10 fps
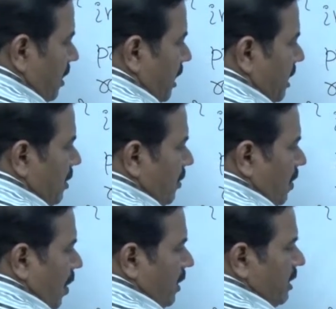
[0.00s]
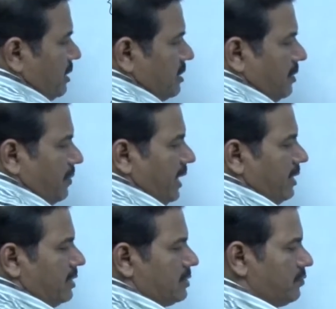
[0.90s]
Write down all these
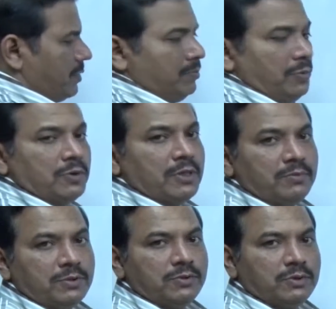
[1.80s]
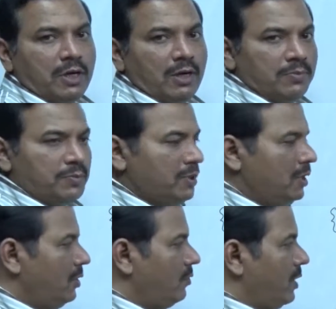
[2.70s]
remainders from bottom to top.
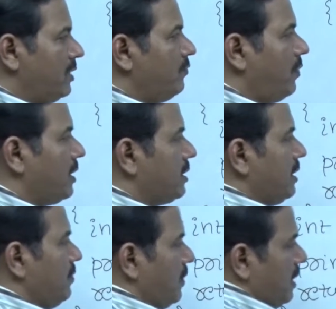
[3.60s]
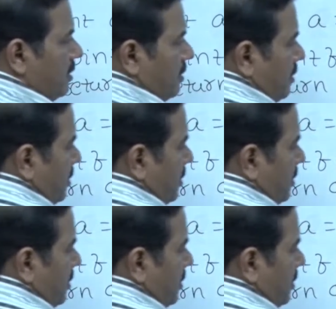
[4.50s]
141